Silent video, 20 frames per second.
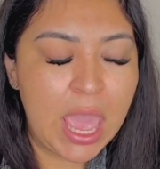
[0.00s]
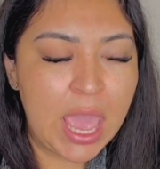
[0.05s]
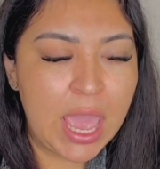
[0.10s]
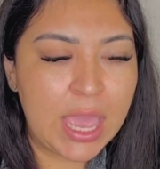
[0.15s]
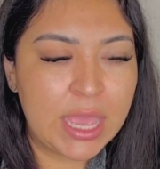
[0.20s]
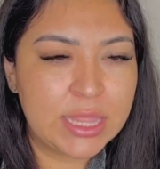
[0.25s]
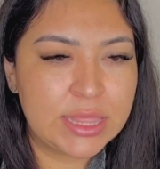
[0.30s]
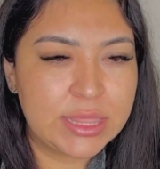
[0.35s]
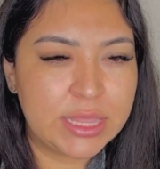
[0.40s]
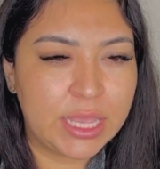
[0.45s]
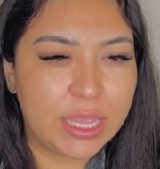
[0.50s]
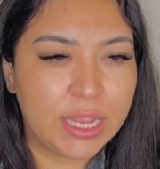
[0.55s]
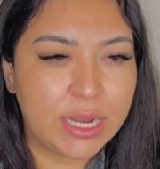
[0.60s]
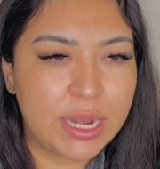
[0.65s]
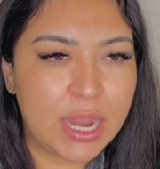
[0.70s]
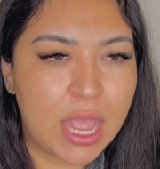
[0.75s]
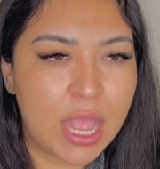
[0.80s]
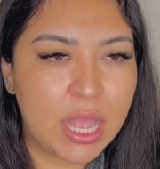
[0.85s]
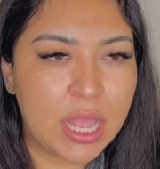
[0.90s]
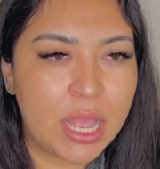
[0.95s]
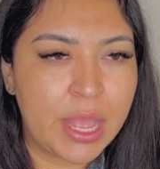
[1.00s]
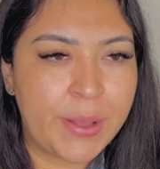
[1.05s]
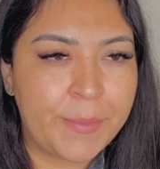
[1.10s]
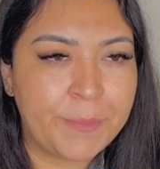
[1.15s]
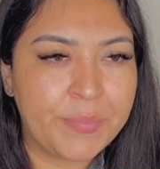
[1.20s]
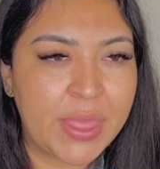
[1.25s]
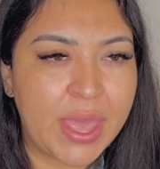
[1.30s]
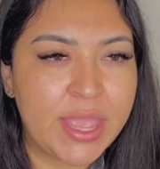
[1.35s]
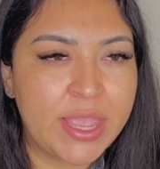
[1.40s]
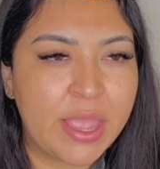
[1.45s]
And then
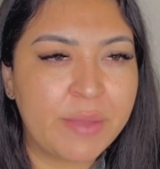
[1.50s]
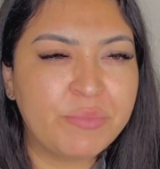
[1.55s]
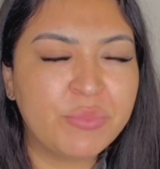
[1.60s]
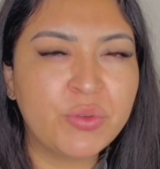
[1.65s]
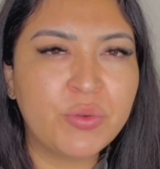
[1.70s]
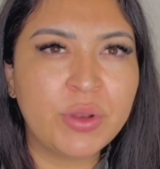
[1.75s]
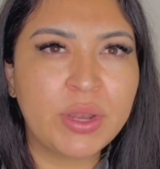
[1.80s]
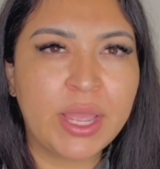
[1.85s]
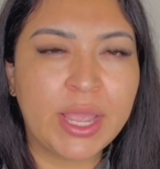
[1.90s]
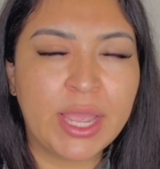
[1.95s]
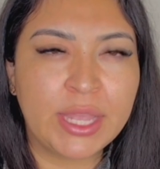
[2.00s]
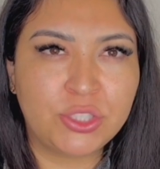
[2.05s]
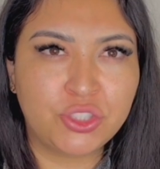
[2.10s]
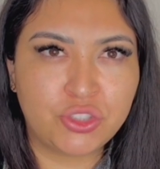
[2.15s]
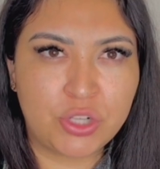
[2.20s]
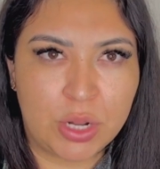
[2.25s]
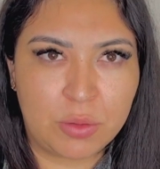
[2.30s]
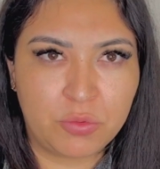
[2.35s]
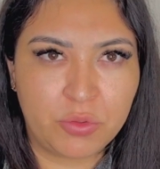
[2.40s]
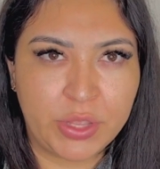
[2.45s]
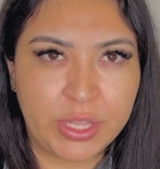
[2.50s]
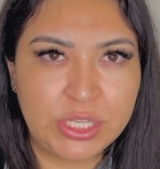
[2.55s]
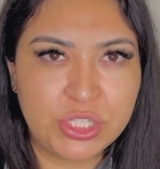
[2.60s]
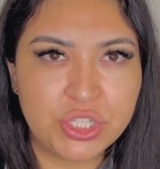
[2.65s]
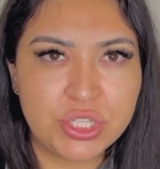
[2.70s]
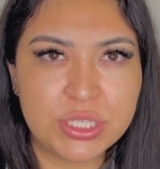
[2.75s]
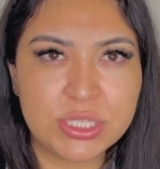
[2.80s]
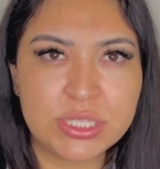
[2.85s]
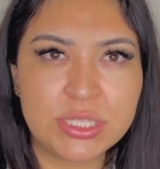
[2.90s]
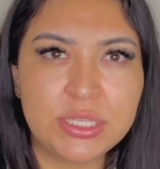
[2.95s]
I am doing like a travel
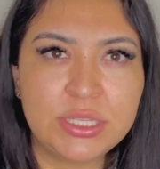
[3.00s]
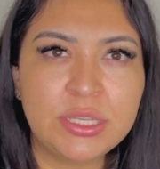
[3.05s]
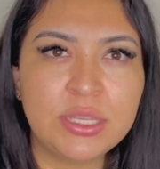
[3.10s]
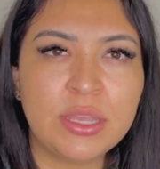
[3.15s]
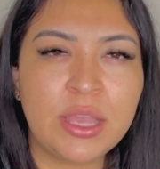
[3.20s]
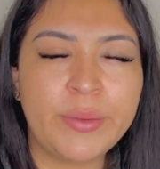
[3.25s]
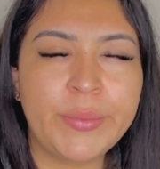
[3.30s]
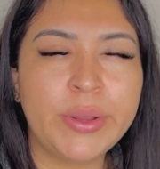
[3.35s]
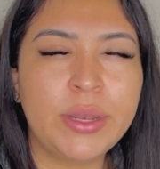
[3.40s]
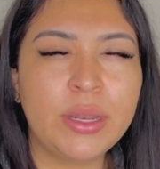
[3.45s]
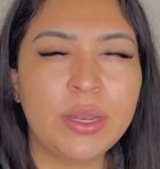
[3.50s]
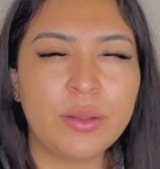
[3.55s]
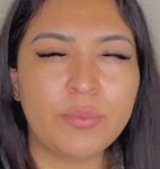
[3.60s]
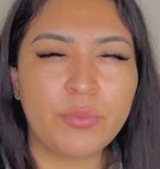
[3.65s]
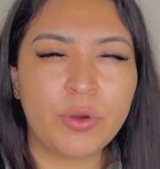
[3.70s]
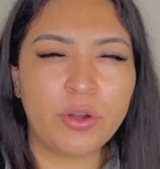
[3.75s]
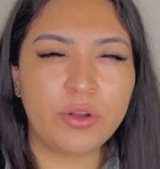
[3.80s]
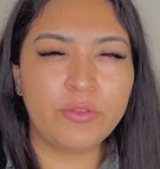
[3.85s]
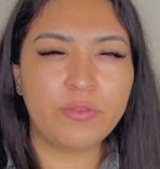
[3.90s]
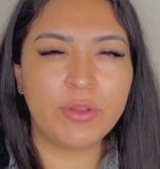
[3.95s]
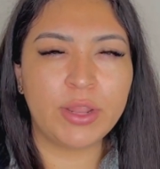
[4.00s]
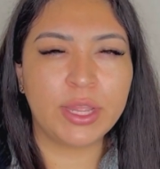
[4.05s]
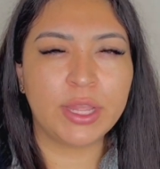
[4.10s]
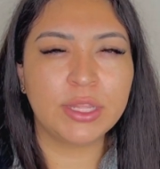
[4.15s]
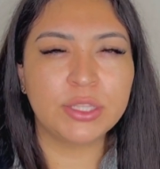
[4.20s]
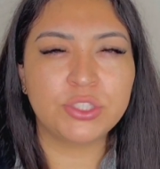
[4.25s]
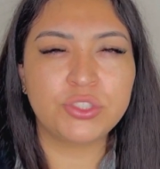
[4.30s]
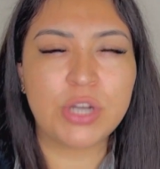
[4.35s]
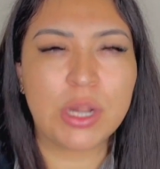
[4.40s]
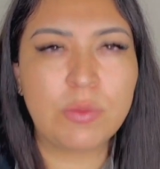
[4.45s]
agency. I'm in part of like
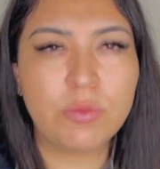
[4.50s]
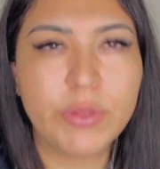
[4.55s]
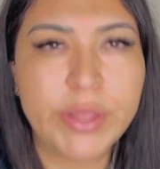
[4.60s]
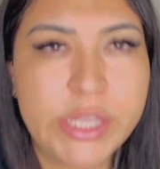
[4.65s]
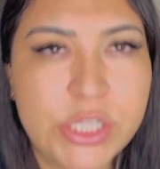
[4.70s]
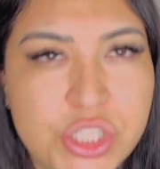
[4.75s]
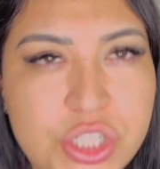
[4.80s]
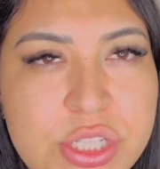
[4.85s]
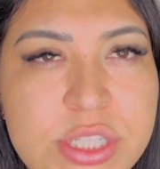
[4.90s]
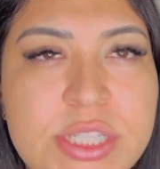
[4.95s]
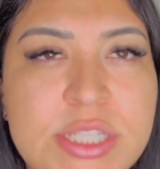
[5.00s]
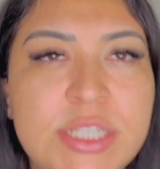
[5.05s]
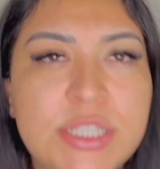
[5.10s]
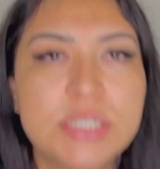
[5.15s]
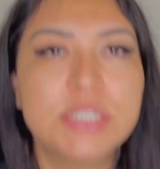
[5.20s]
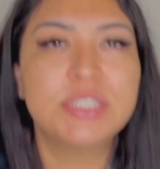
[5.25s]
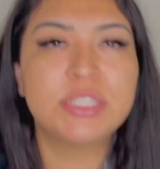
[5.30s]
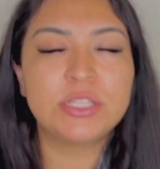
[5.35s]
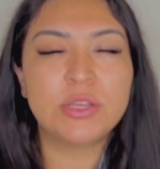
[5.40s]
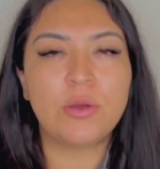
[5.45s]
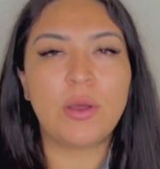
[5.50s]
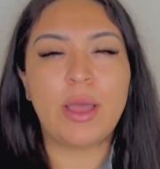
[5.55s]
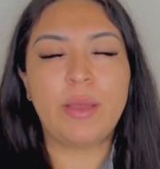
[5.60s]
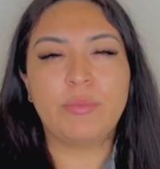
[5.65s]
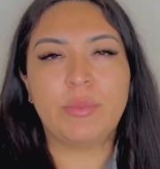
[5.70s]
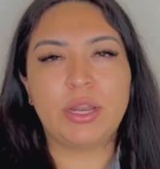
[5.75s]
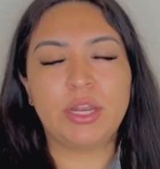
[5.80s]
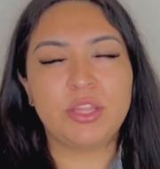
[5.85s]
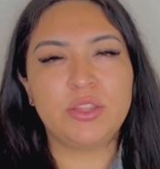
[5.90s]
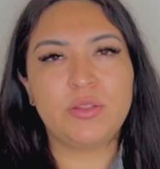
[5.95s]
a travel agency. So I'm going to